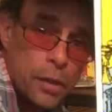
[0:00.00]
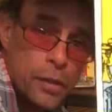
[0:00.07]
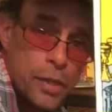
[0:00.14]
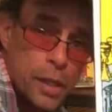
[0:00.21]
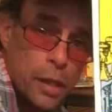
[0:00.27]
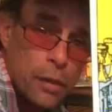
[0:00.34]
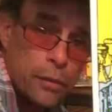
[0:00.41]

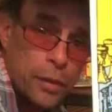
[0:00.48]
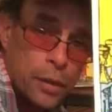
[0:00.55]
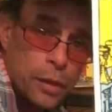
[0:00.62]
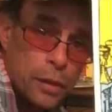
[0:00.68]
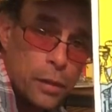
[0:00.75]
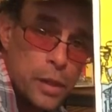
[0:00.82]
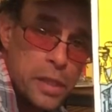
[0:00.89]
yourself
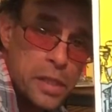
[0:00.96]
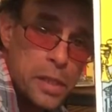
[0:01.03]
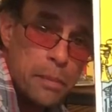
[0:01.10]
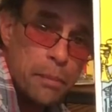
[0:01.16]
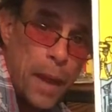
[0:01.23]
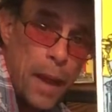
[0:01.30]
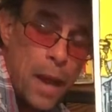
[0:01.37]
in the
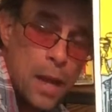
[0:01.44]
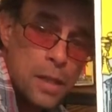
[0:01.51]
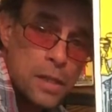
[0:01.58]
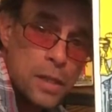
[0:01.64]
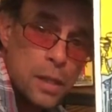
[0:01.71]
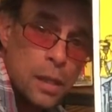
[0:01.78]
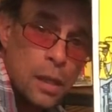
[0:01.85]
recent
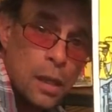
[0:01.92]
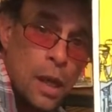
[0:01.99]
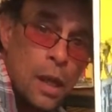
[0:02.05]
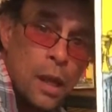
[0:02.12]
past, that